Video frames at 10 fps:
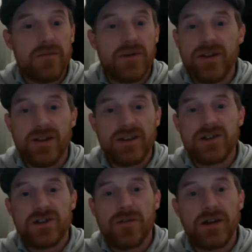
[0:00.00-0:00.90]
I think this is
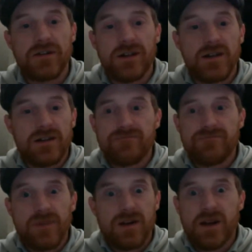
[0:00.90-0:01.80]
going to
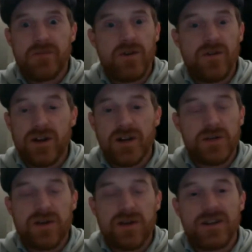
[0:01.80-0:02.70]
improve your
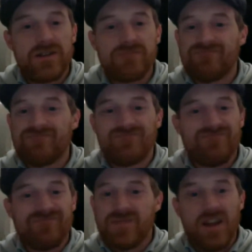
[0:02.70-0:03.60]
experience
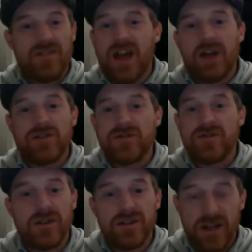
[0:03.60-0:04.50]
1,000-fold.